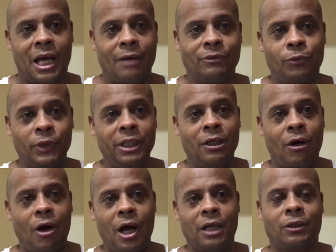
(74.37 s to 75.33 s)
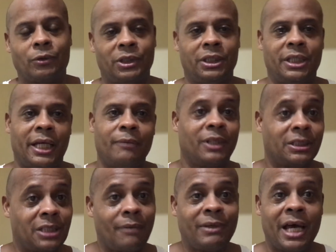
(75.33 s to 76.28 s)
I was reading an article today
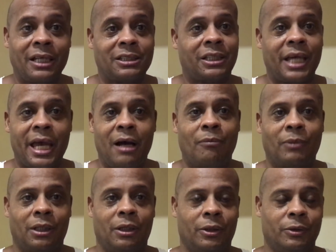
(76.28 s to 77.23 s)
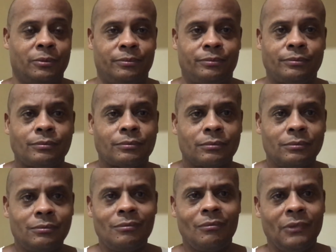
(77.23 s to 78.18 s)
because I've got a scam alert.
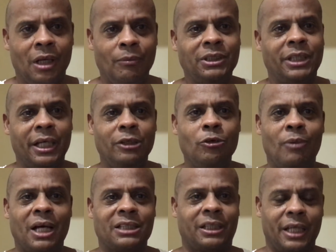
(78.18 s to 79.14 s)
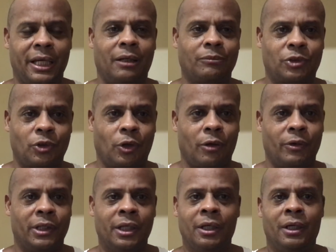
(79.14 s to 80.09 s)
I'm going to tell you my scam
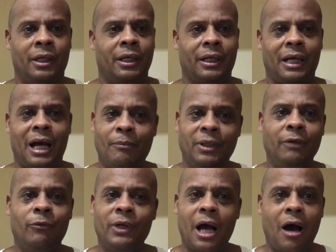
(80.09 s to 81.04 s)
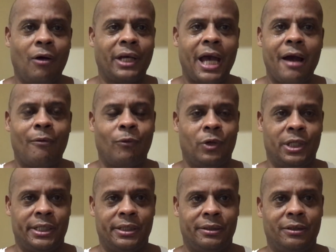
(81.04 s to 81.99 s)
story. I believe we all got
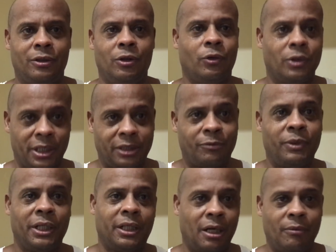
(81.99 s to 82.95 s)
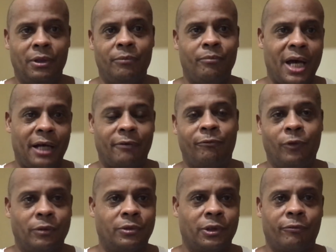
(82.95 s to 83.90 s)
one, you know, that's been coming back and
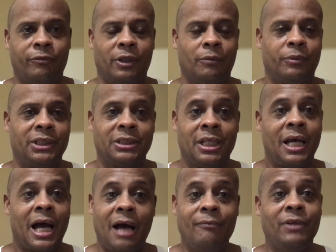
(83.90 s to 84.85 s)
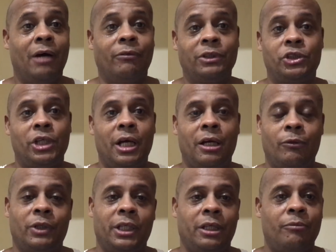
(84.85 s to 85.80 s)
forth to the Philippines. I've never
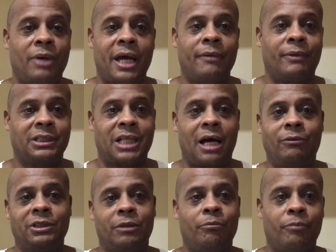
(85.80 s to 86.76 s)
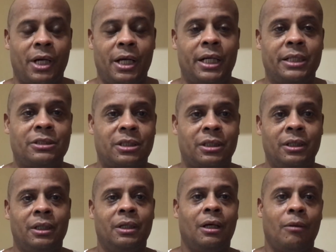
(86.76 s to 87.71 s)
shared it with anybody because I was embarrassed
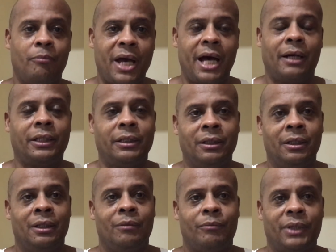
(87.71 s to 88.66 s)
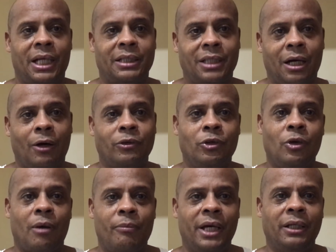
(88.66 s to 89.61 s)
about it. But I thought, you
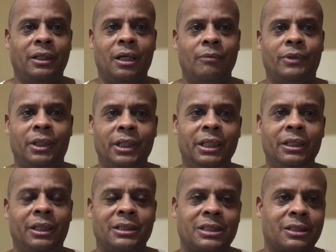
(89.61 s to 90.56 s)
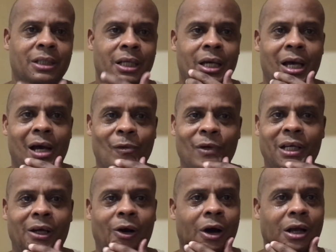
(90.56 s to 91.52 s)
know, I better come clean because I read
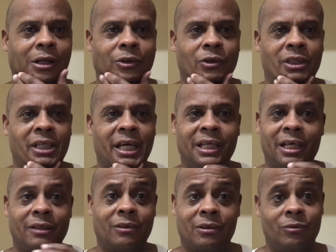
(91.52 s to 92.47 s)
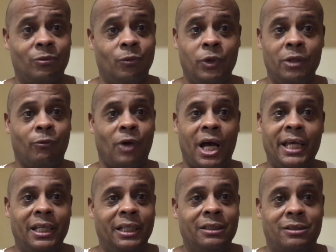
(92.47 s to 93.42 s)
an article today that went
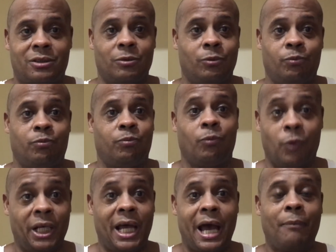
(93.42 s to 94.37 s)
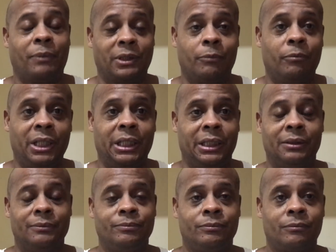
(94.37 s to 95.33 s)
right into what happened to me
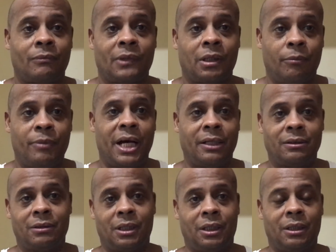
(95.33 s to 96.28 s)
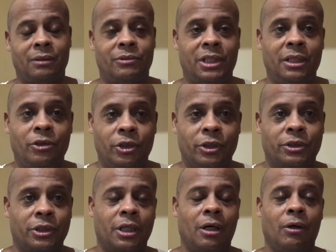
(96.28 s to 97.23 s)
about 10
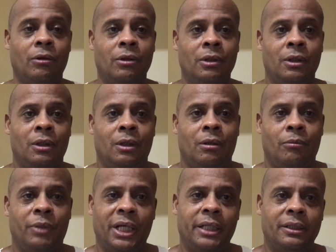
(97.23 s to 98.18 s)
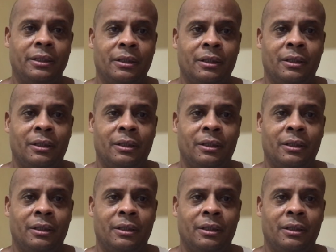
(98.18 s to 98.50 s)
years ago. But